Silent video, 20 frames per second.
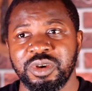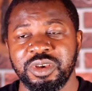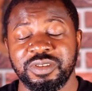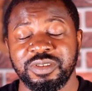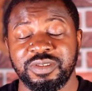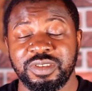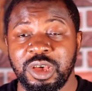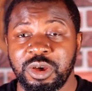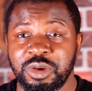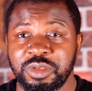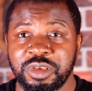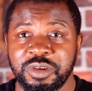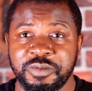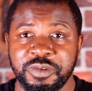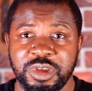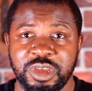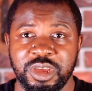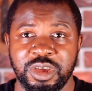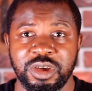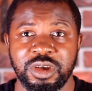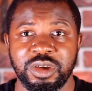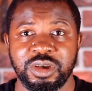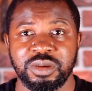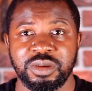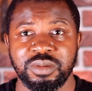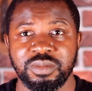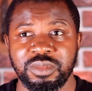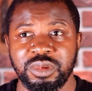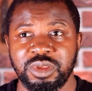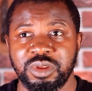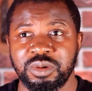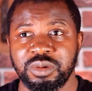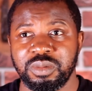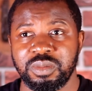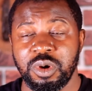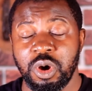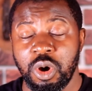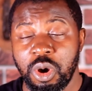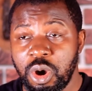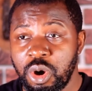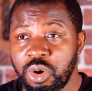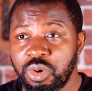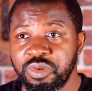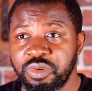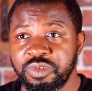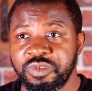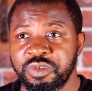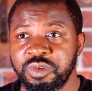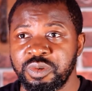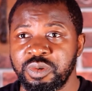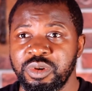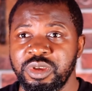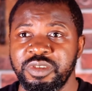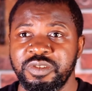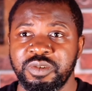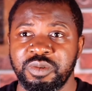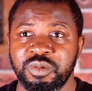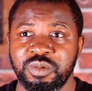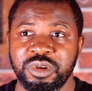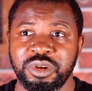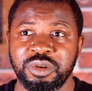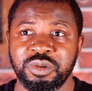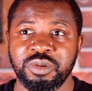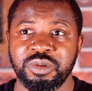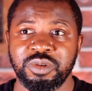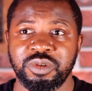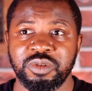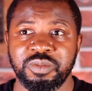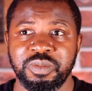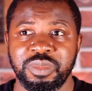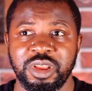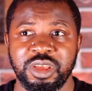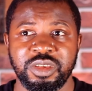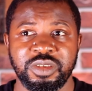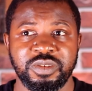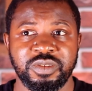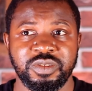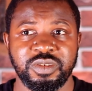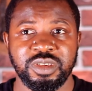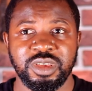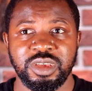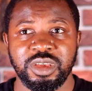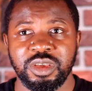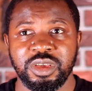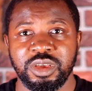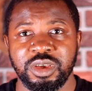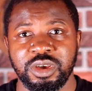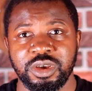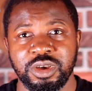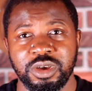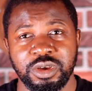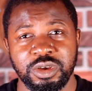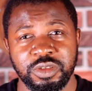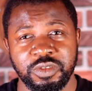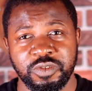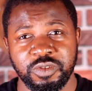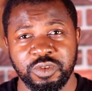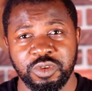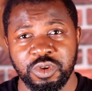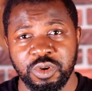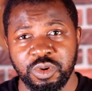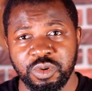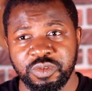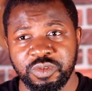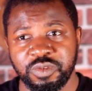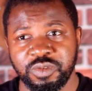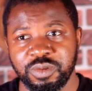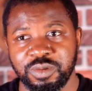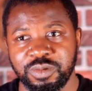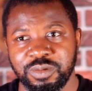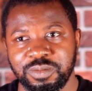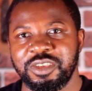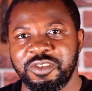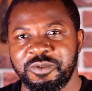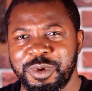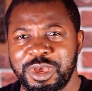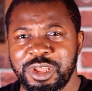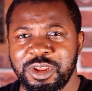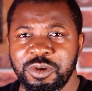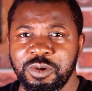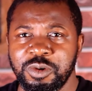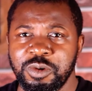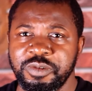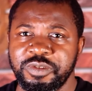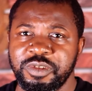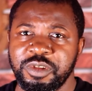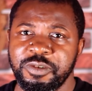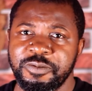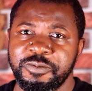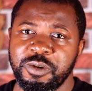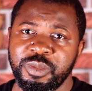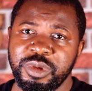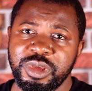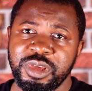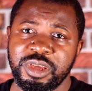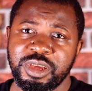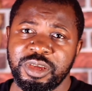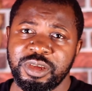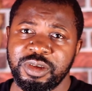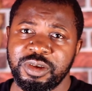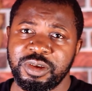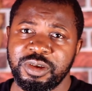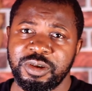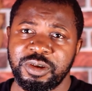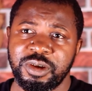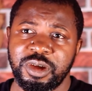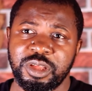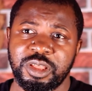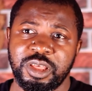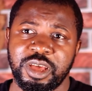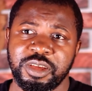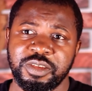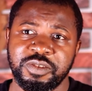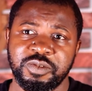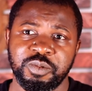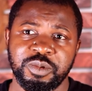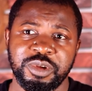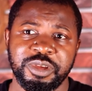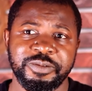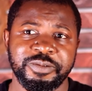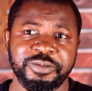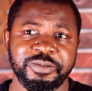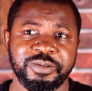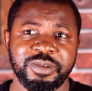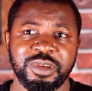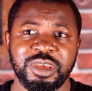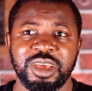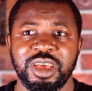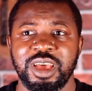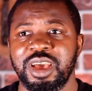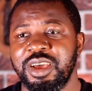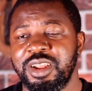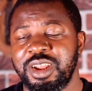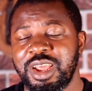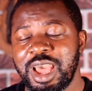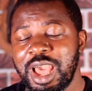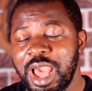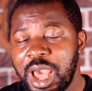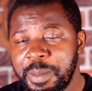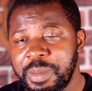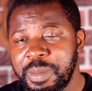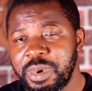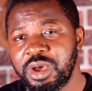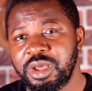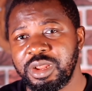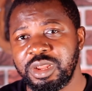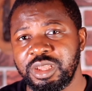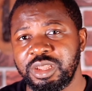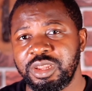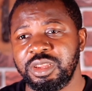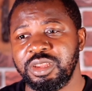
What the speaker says: South Africa, also is a real good place to go to, despite the whole xenophobic attacks we've had happen